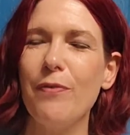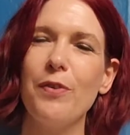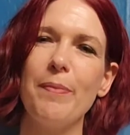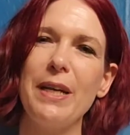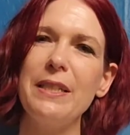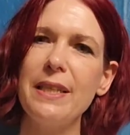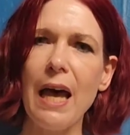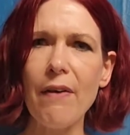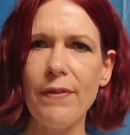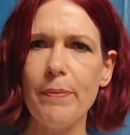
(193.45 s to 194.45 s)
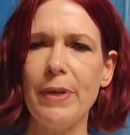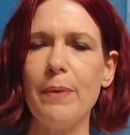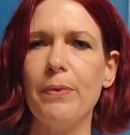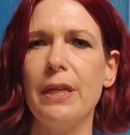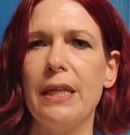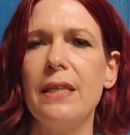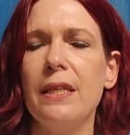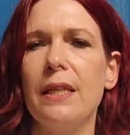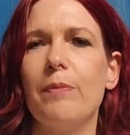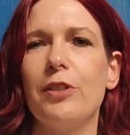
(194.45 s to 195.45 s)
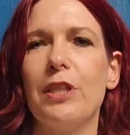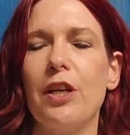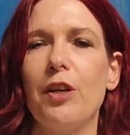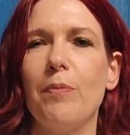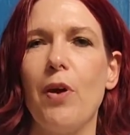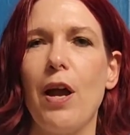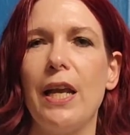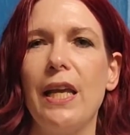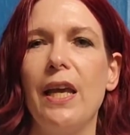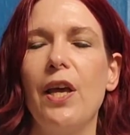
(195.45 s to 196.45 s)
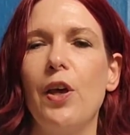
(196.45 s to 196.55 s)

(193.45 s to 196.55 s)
for myself and people in the Libertarian Party.